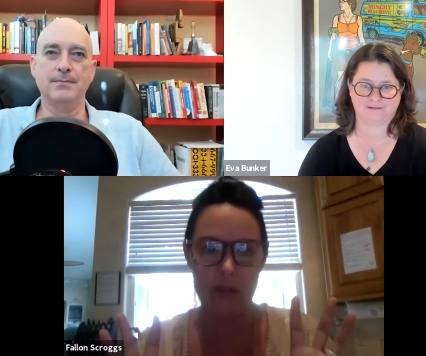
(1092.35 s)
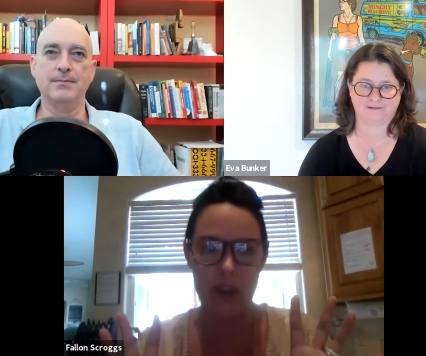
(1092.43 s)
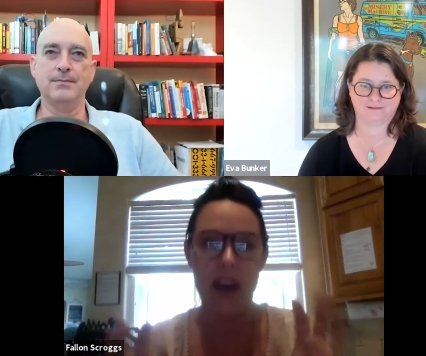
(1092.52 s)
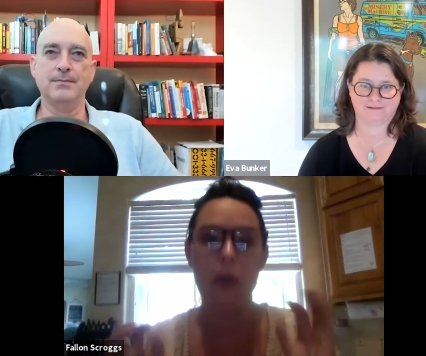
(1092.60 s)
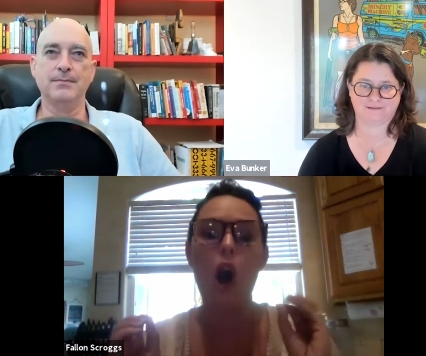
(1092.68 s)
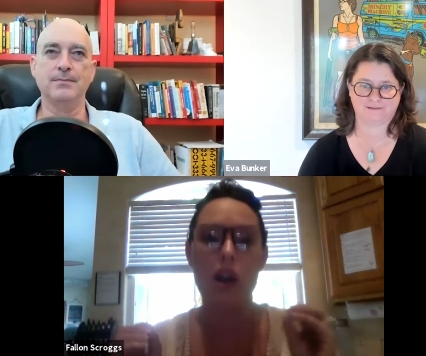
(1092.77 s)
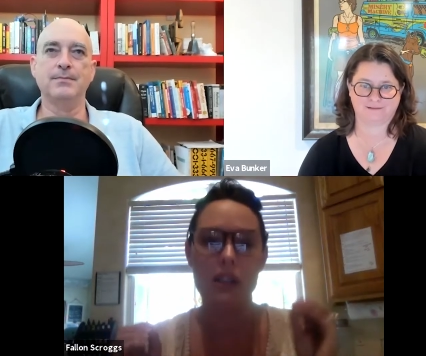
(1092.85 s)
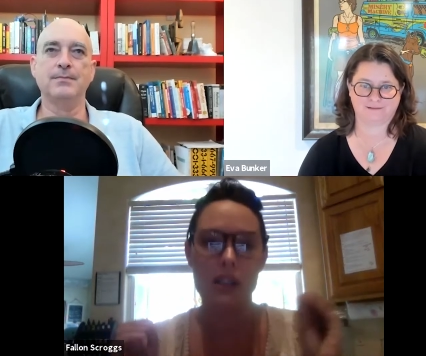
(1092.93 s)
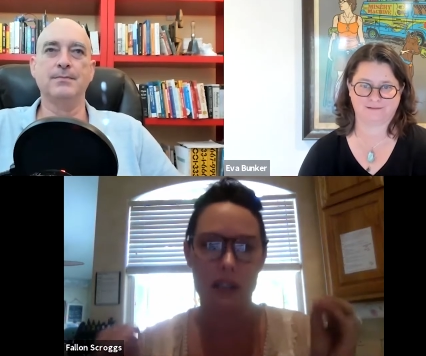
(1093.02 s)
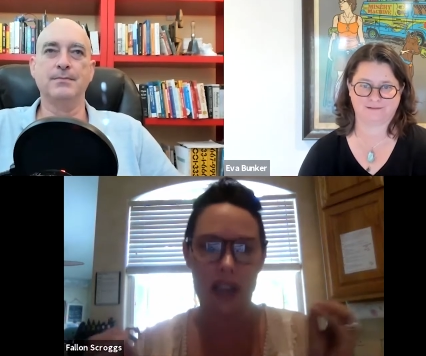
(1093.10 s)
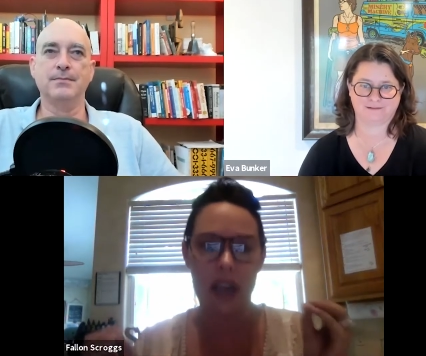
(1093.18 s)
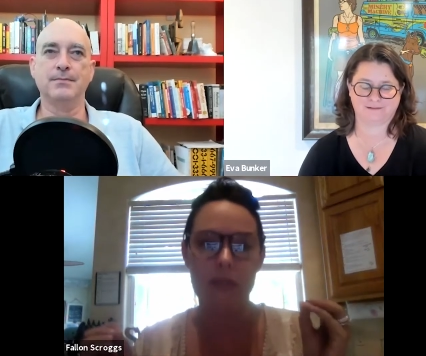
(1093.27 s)
Speaker 1: I
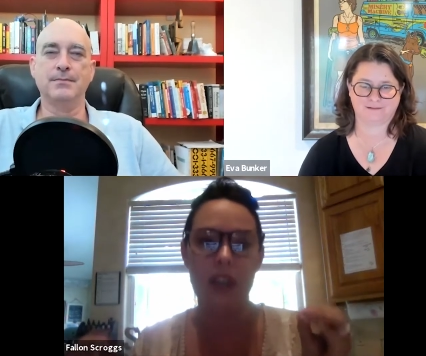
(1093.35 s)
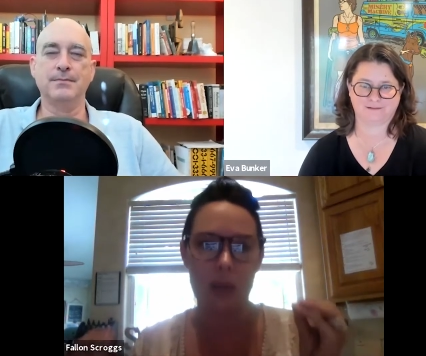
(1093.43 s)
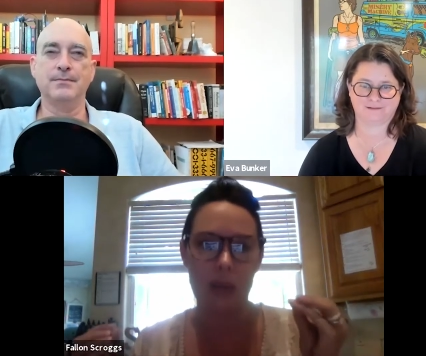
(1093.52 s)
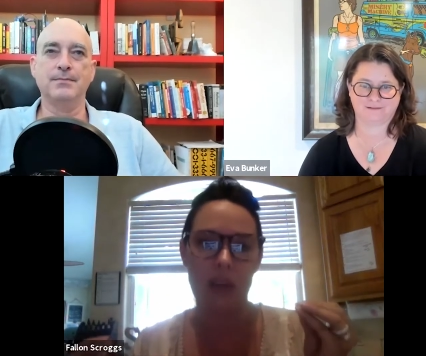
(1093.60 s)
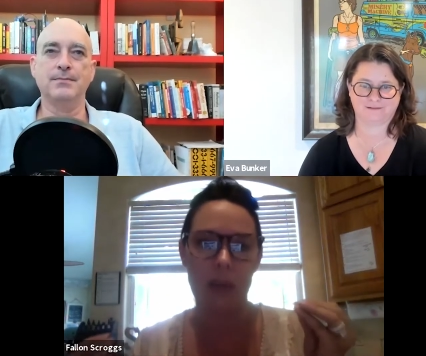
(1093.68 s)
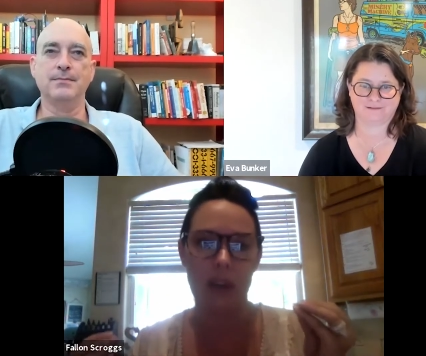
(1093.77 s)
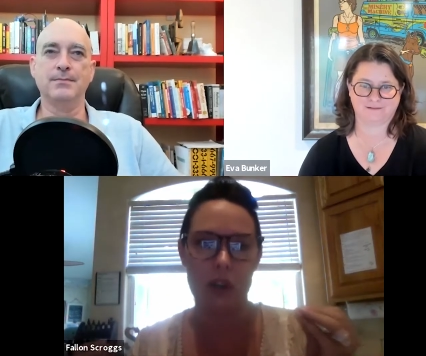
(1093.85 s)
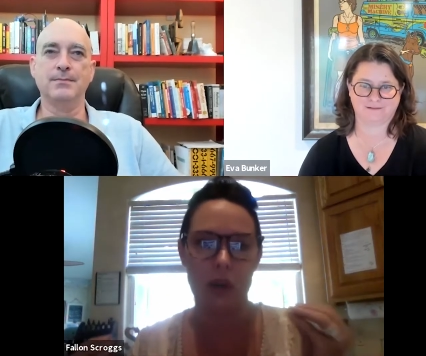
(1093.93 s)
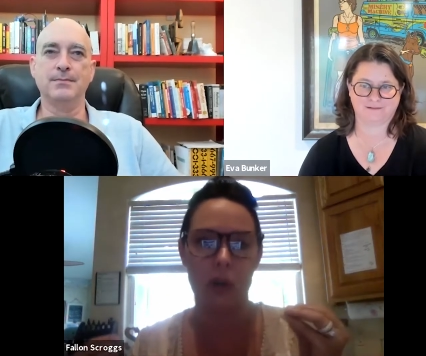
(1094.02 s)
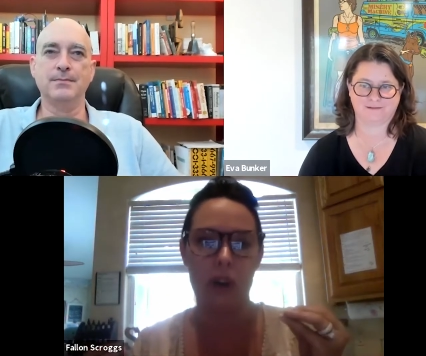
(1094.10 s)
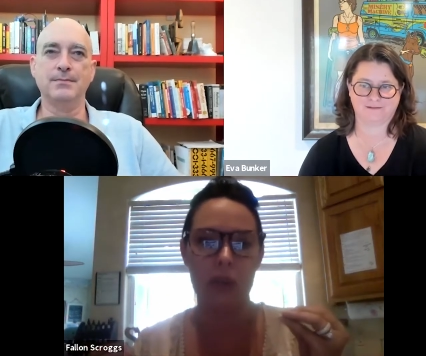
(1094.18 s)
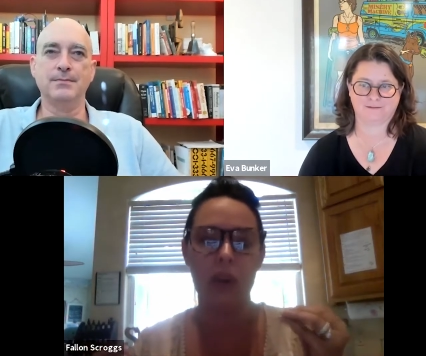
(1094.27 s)
constantly have to come get my
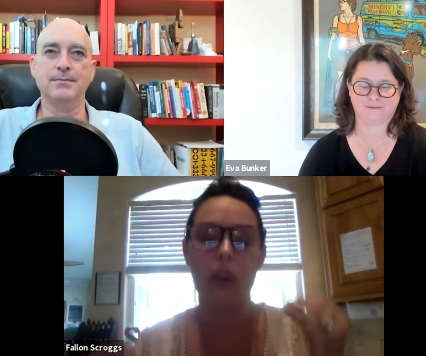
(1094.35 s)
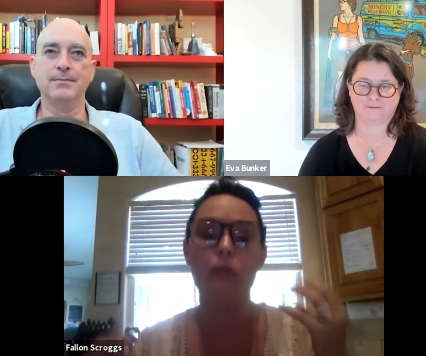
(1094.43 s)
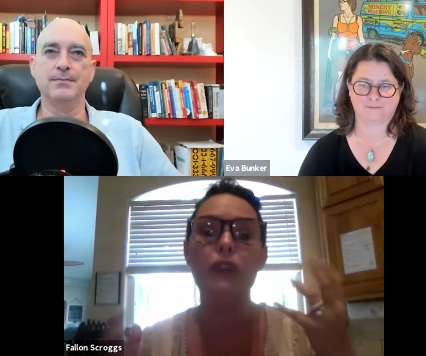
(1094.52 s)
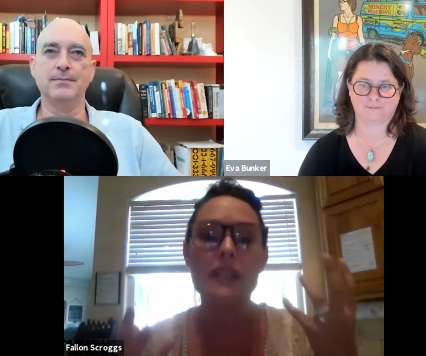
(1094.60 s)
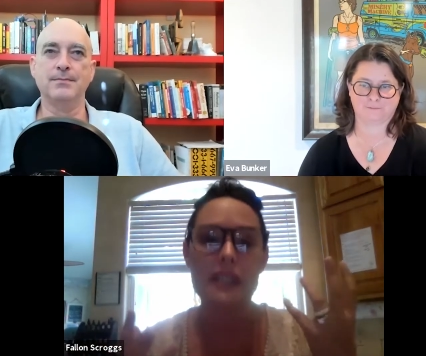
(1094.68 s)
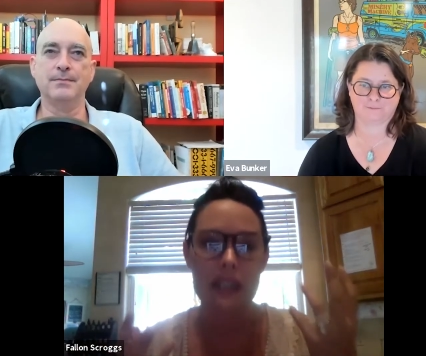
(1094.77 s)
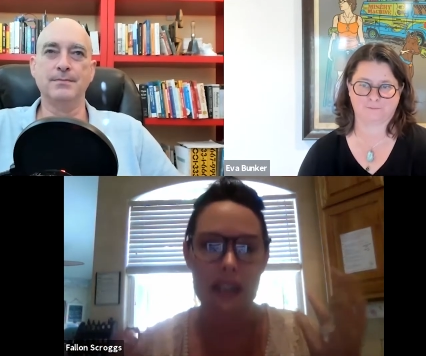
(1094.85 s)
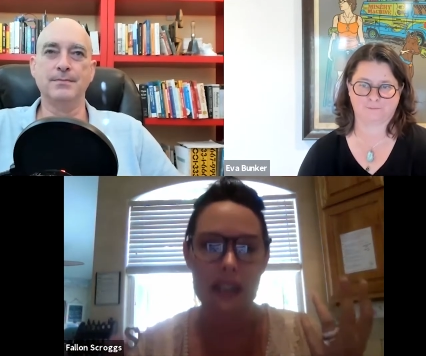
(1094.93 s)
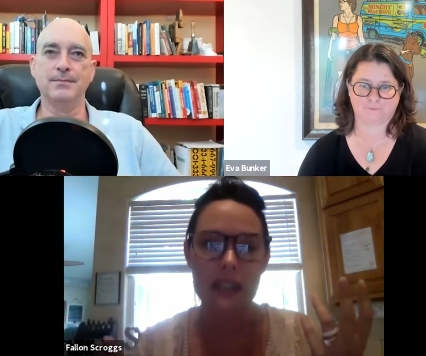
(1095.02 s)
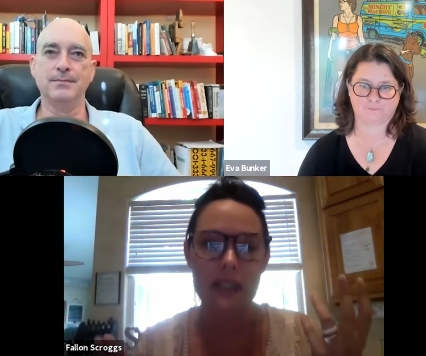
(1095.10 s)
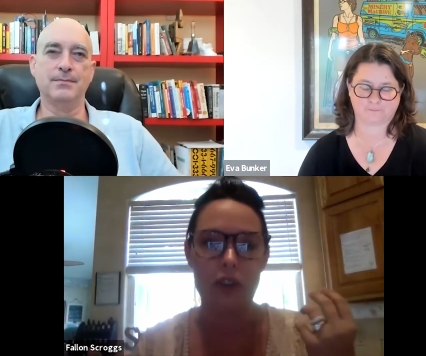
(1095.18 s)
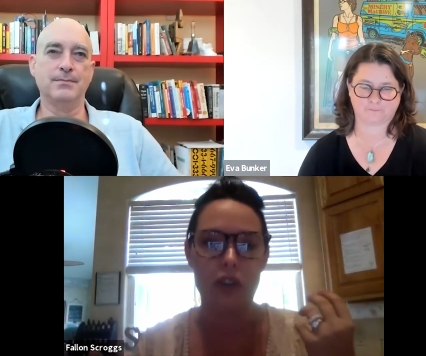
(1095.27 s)
children and be like, fix
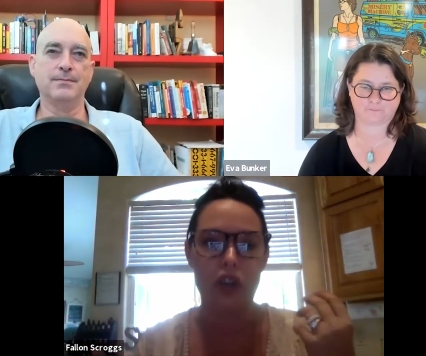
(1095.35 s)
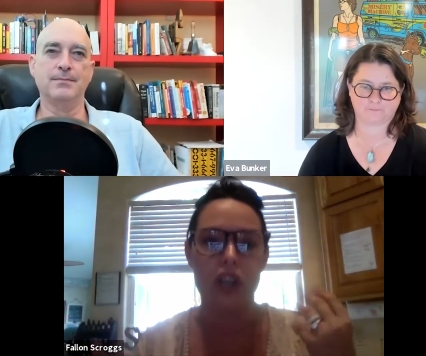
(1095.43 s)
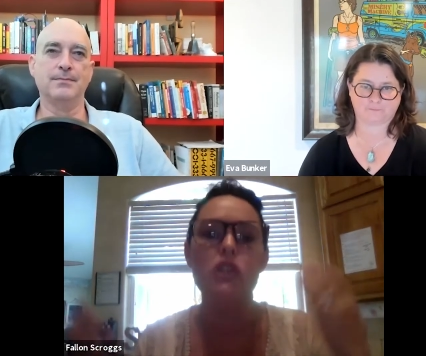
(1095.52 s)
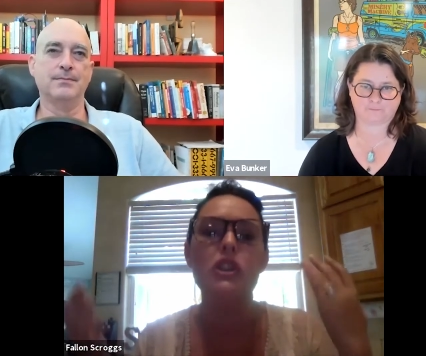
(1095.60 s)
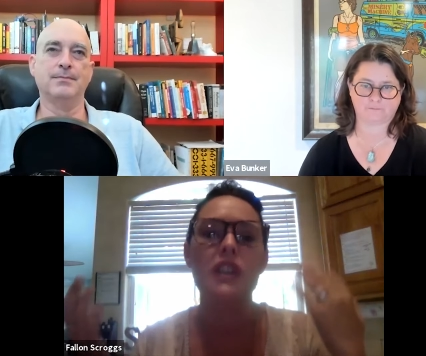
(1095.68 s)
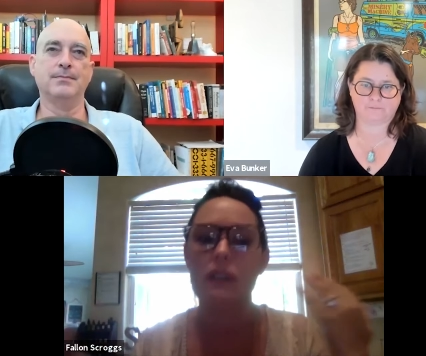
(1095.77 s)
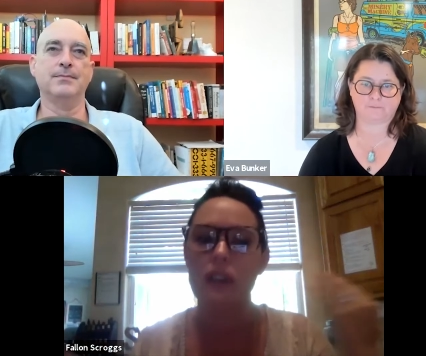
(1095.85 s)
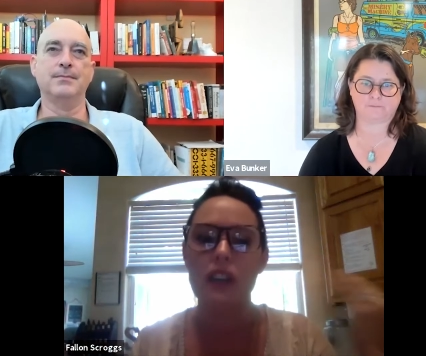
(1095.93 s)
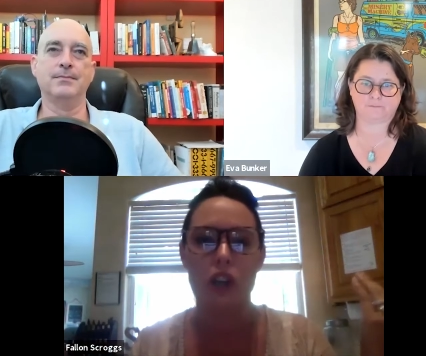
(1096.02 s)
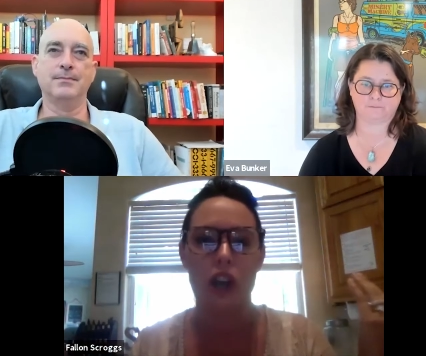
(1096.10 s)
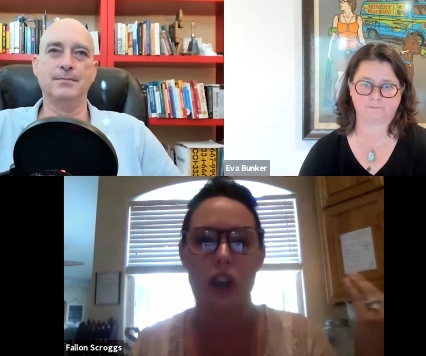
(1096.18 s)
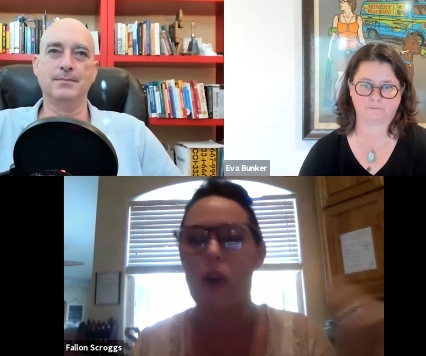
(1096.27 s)
this, change the T V
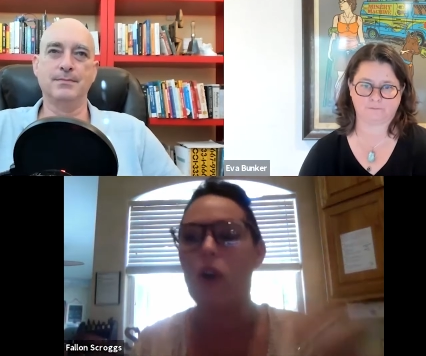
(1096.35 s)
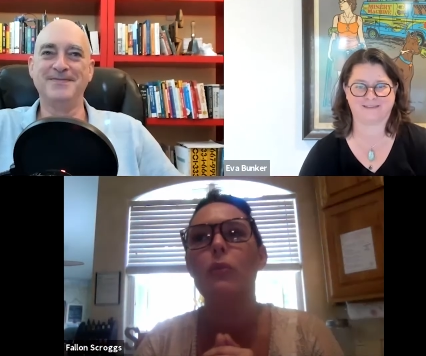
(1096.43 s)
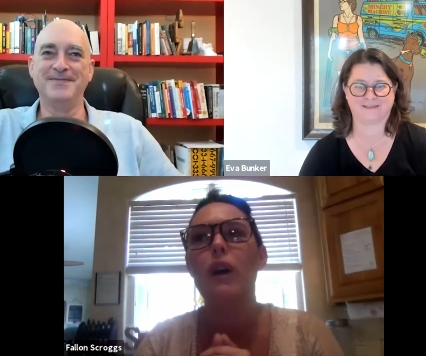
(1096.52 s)
channel.